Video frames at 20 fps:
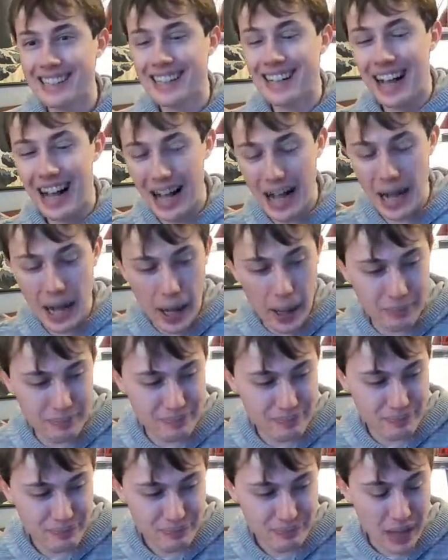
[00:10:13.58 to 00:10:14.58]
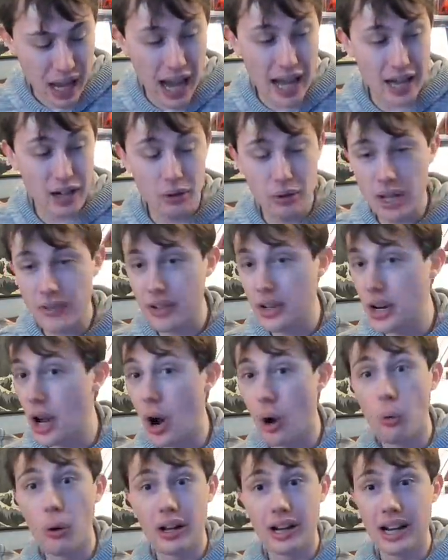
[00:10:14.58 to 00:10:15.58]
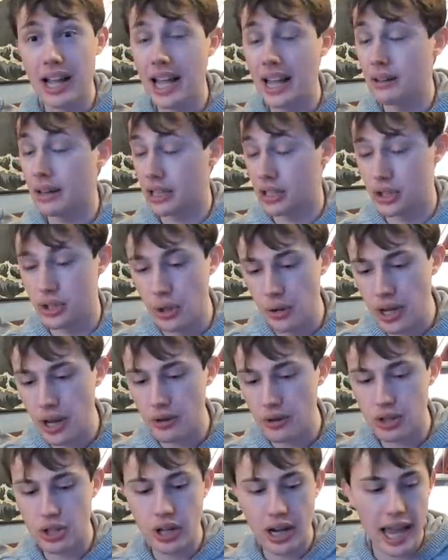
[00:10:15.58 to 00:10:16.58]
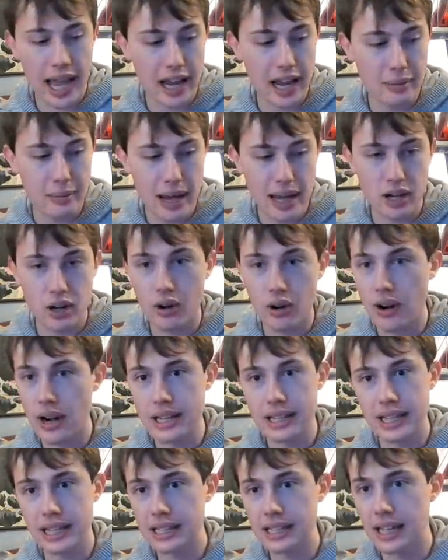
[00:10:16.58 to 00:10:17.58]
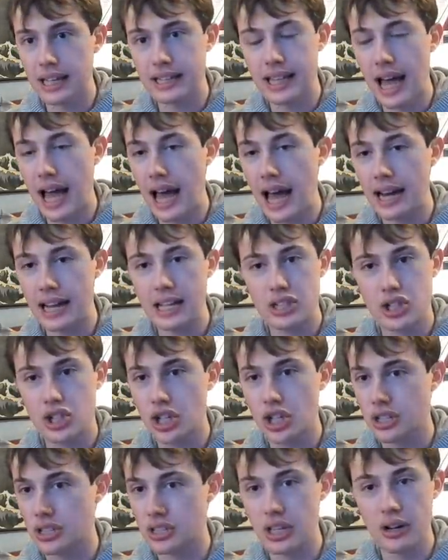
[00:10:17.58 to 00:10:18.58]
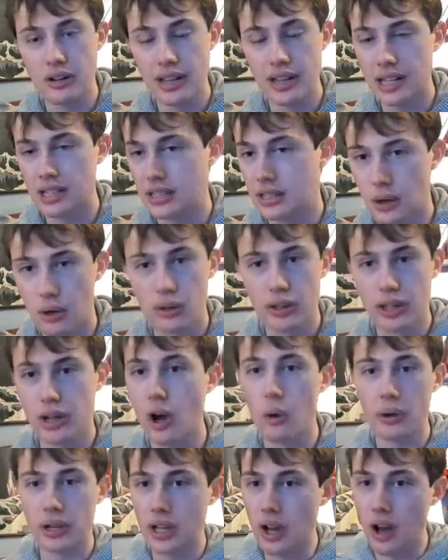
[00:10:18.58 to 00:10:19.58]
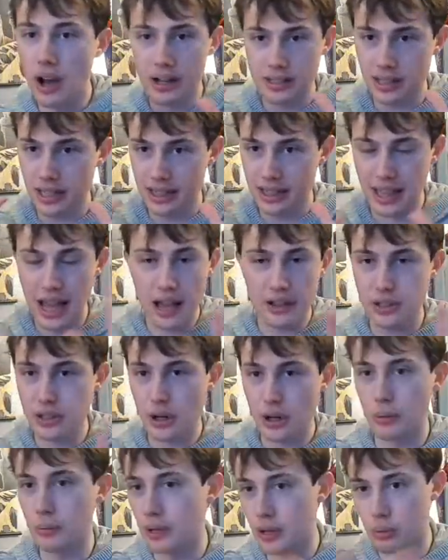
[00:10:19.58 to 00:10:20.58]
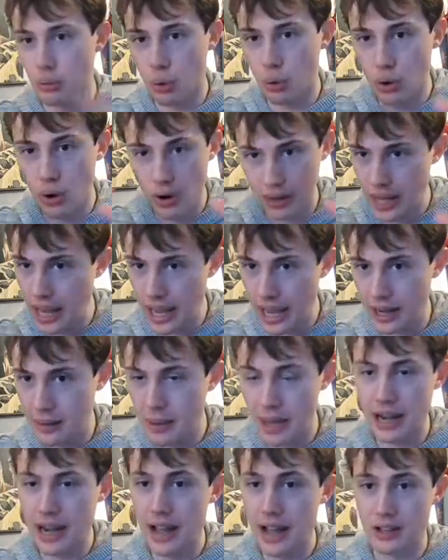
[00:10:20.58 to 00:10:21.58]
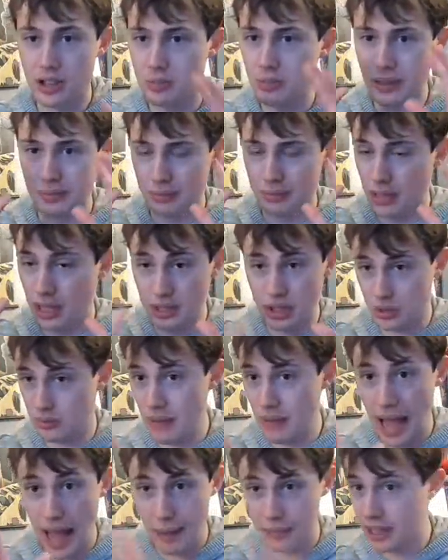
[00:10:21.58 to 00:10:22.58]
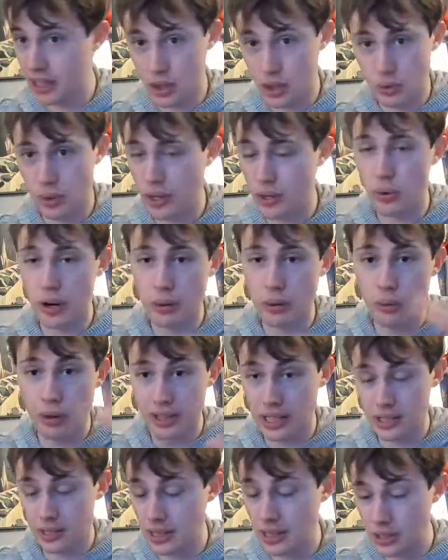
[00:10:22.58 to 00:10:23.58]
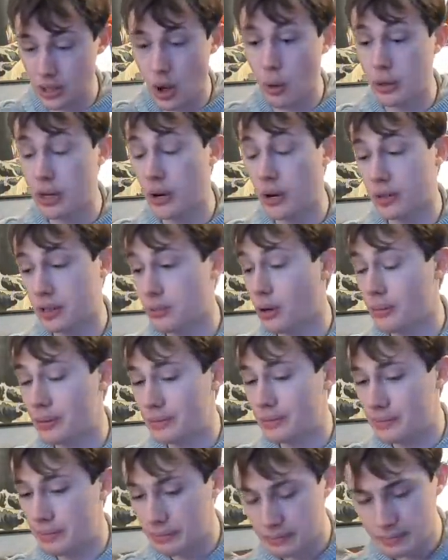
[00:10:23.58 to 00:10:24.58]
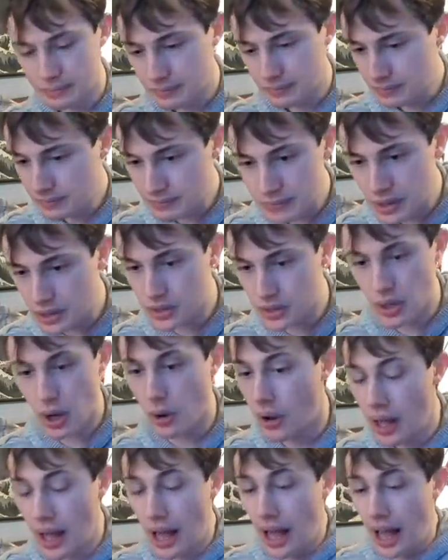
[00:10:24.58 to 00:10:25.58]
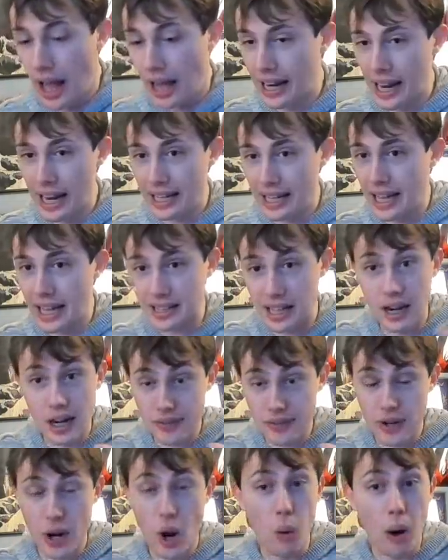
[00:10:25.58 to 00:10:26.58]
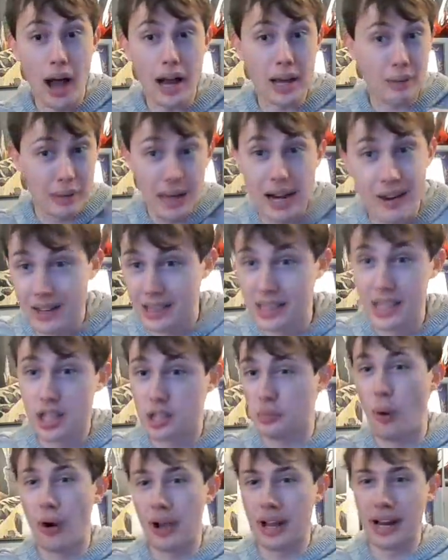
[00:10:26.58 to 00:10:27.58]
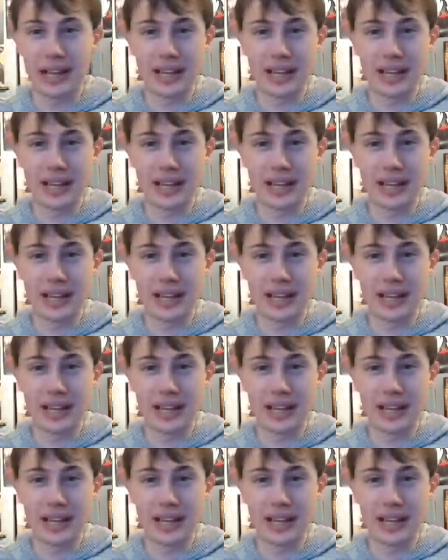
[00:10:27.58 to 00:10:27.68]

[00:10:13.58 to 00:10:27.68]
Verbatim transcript: Um, I don't even know what eh, like studio's going to animate it or anything like that. It's just you know that's literally all we got is like Thousand Year Blood War arc anime announcement. It's happening in 2021. That's that's all we know at the moment. So I, I guess I don't even know why I'm here at this point.